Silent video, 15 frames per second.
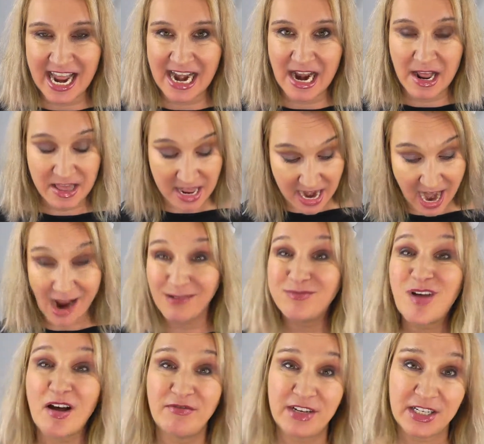and then I
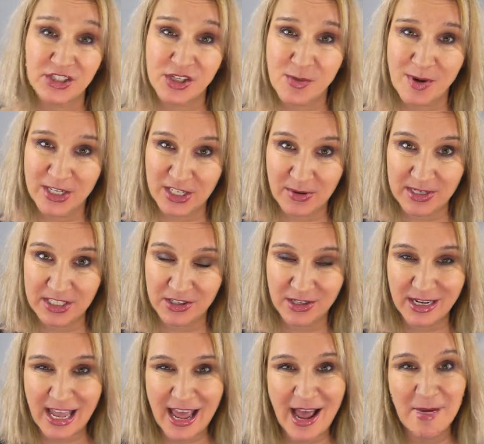loved it so much I went to
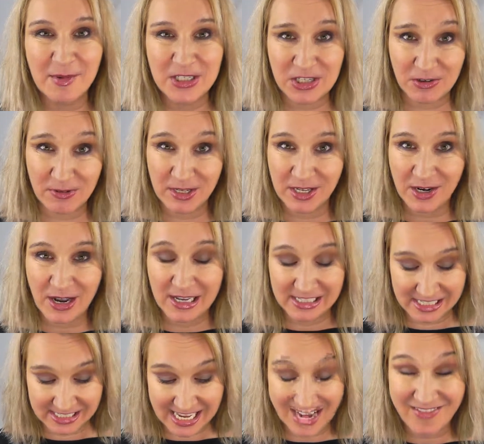look at how much it really
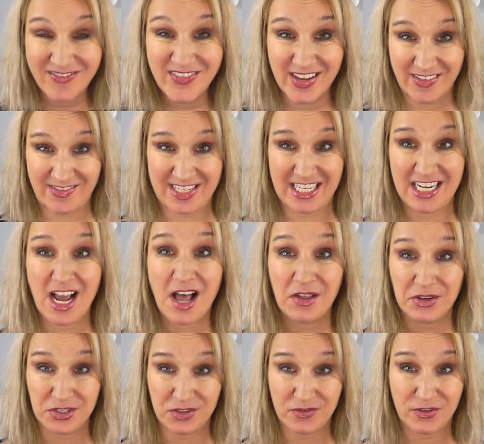costs, and it's like
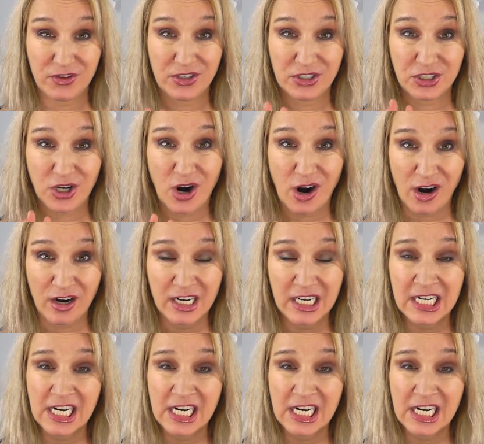$50 for a jar.